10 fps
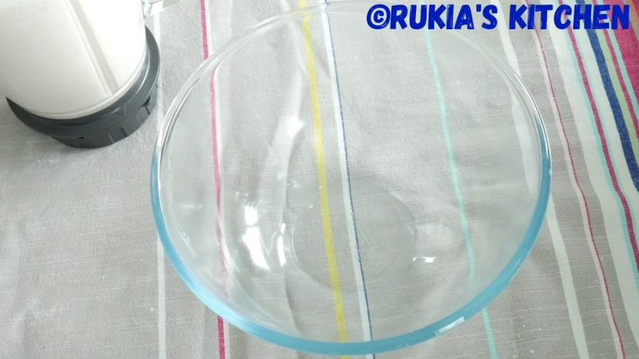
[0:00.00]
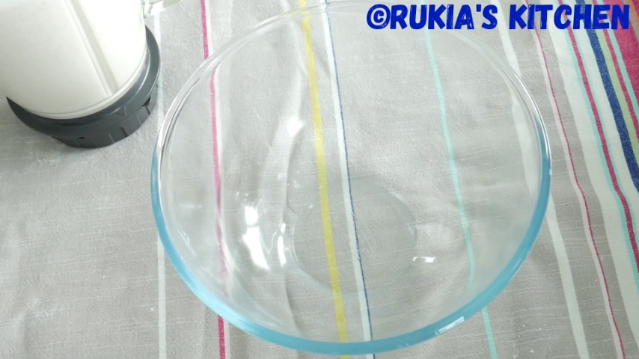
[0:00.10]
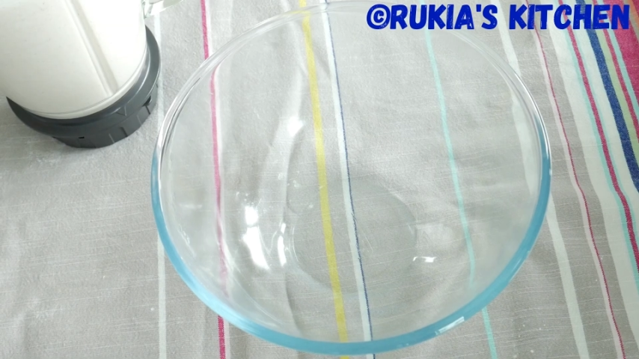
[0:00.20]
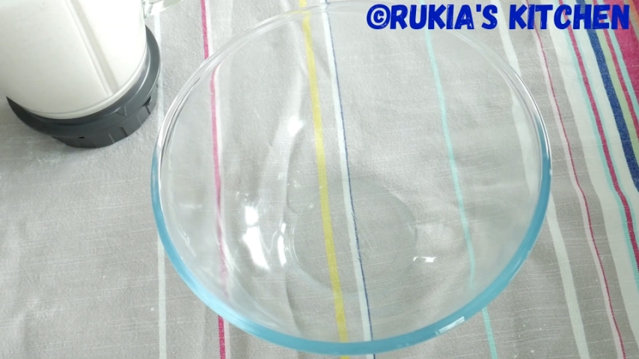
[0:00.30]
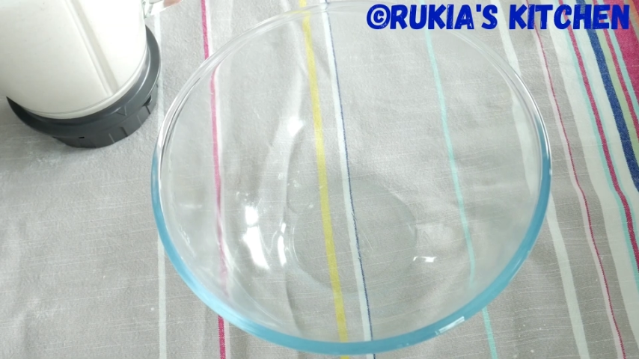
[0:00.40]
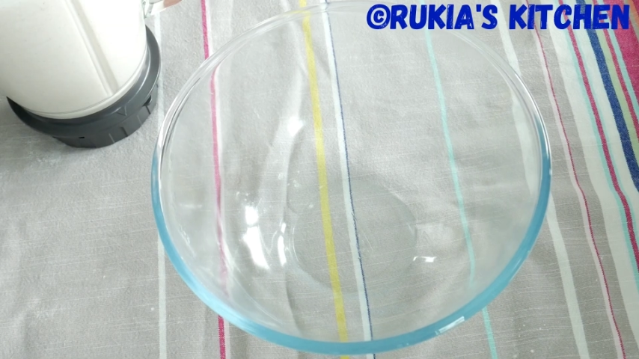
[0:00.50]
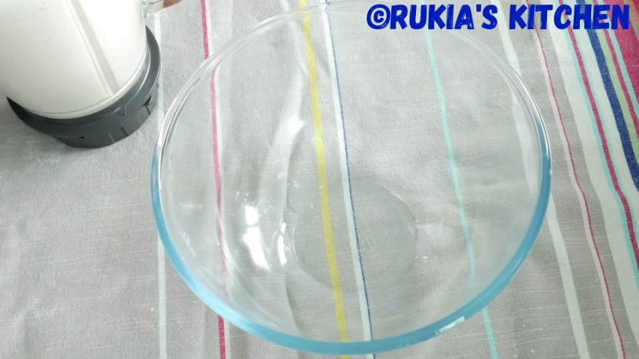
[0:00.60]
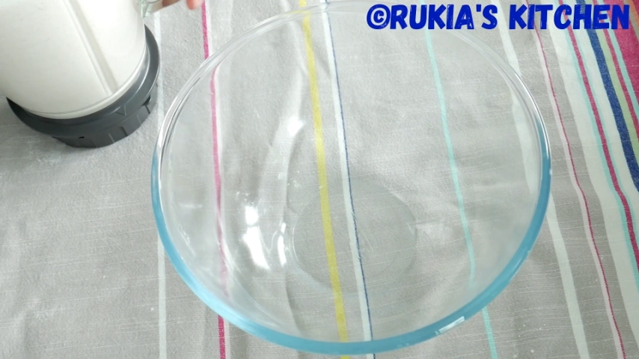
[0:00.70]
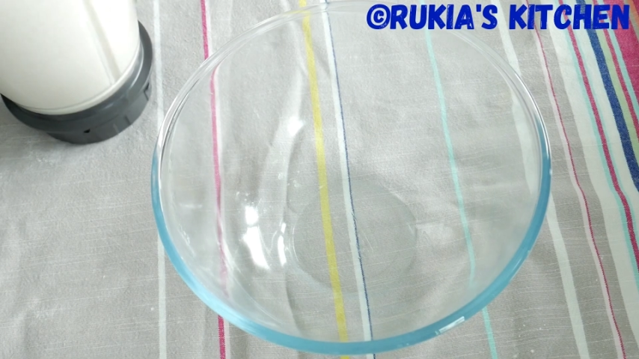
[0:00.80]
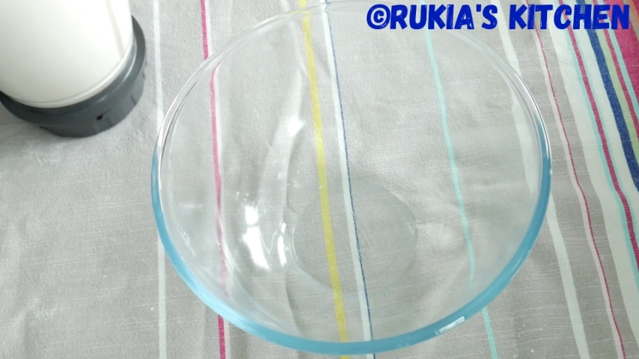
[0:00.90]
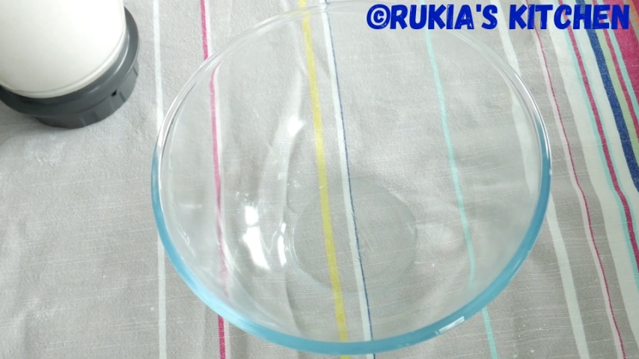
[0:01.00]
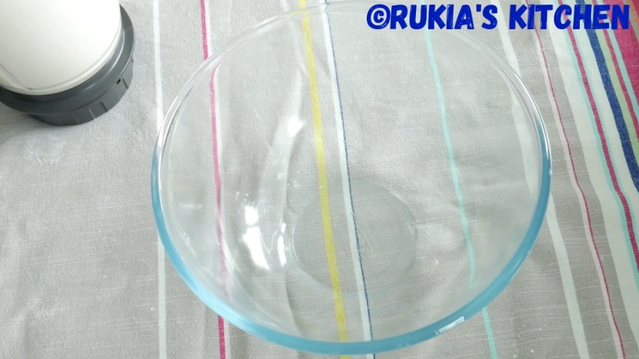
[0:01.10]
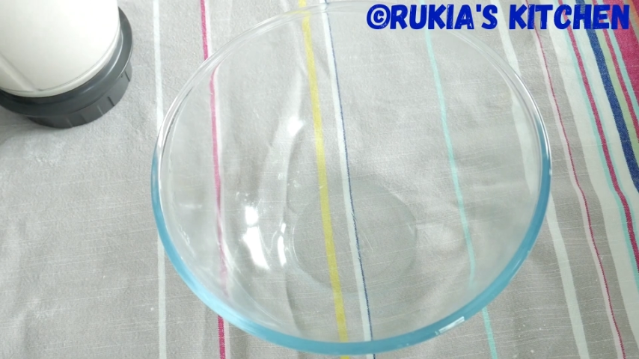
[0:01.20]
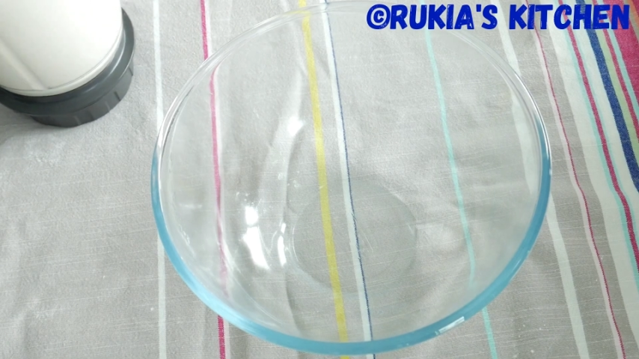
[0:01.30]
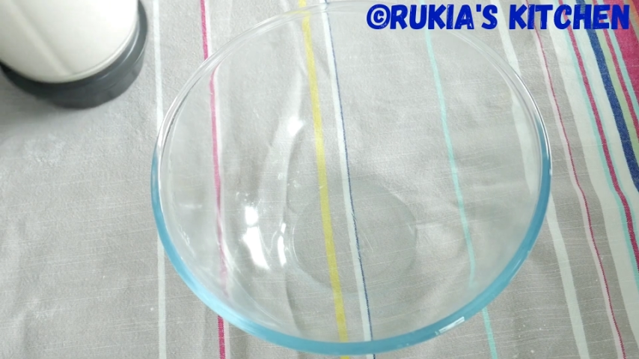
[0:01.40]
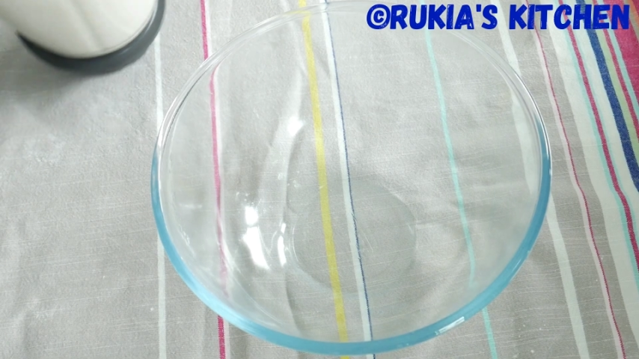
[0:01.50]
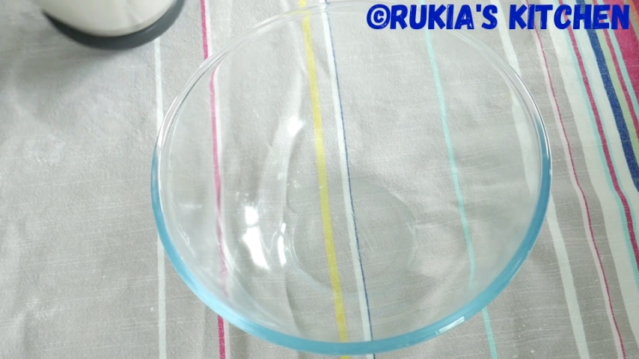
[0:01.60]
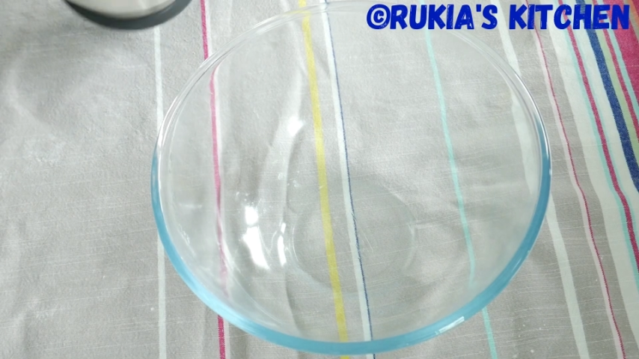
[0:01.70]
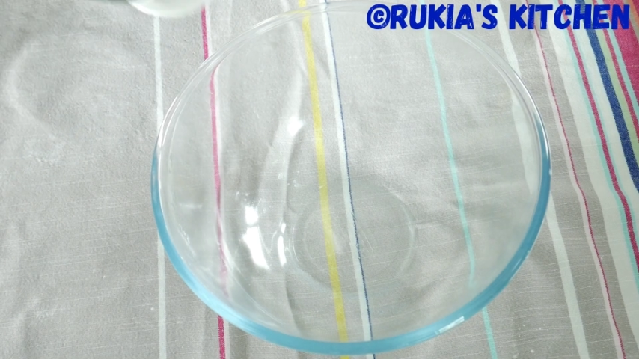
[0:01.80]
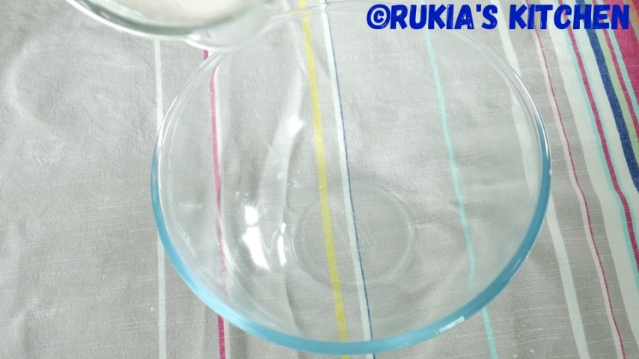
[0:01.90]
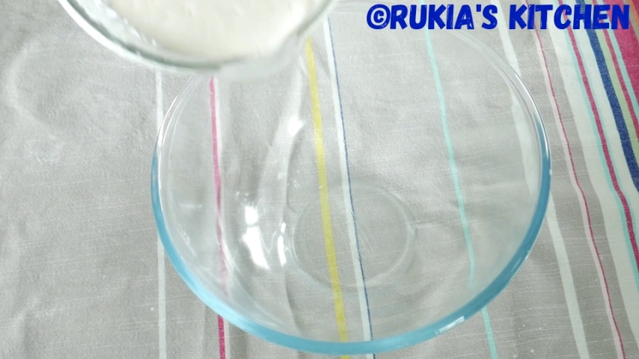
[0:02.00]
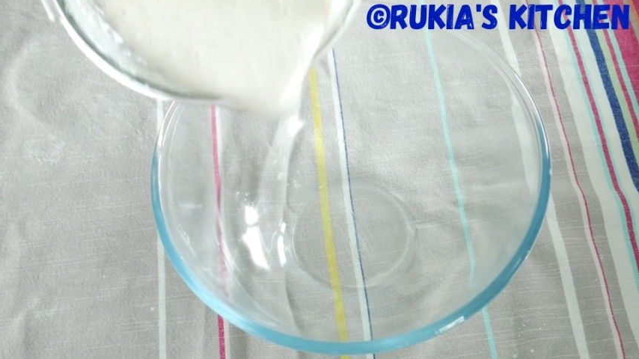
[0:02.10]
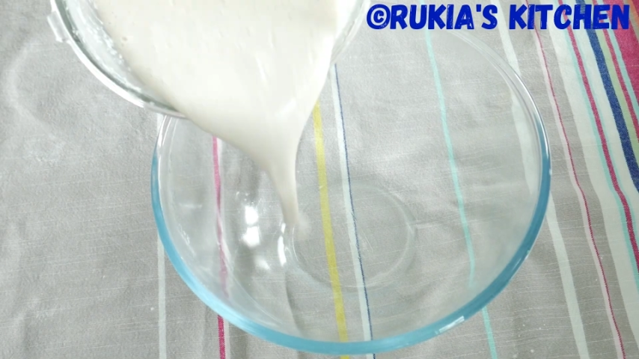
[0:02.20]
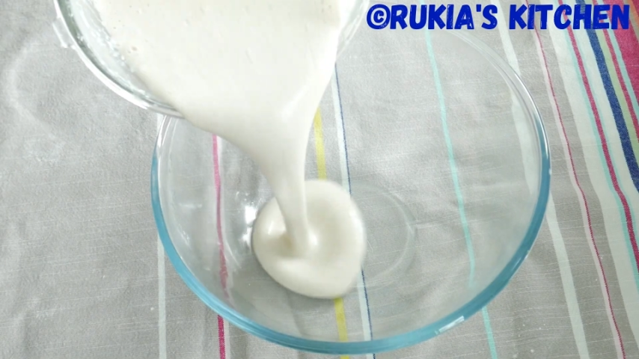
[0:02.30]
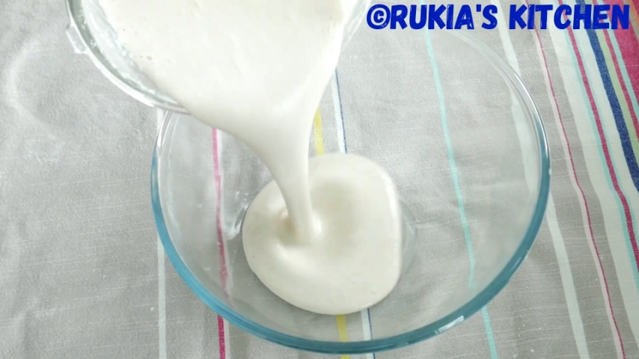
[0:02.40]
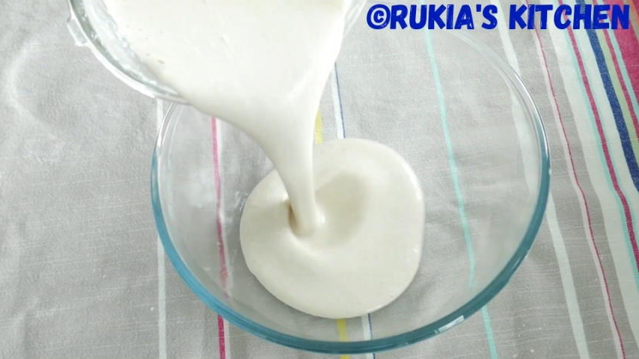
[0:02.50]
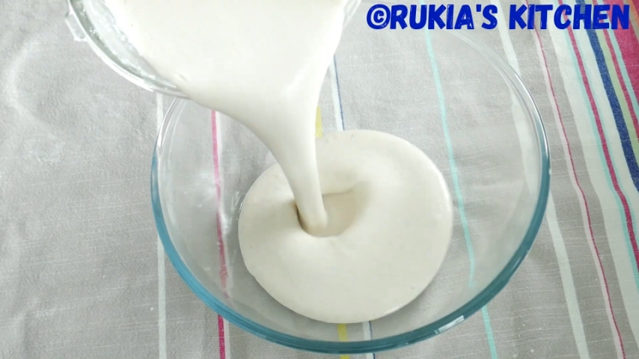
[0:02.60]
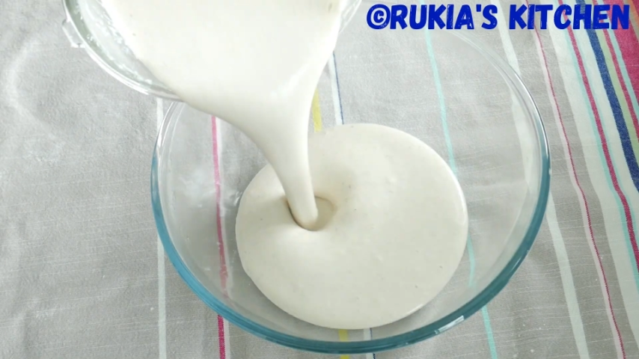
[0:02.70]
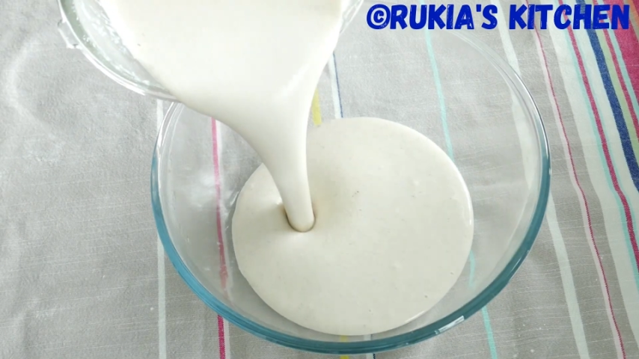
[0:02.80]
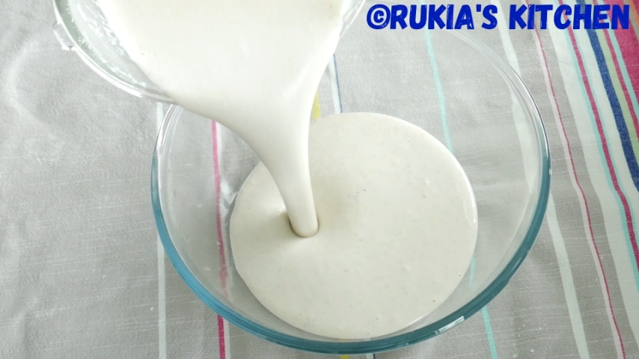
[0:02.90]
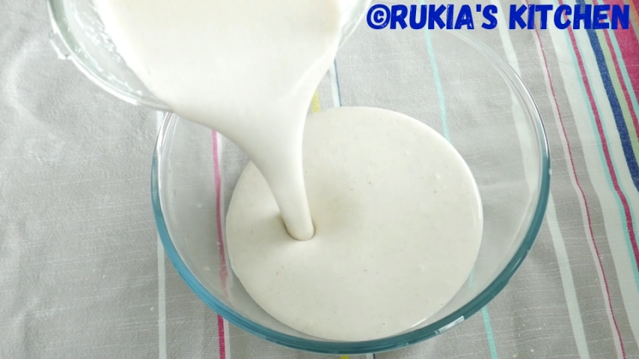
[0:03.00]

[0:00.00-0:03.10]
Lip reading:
(no speaker visible)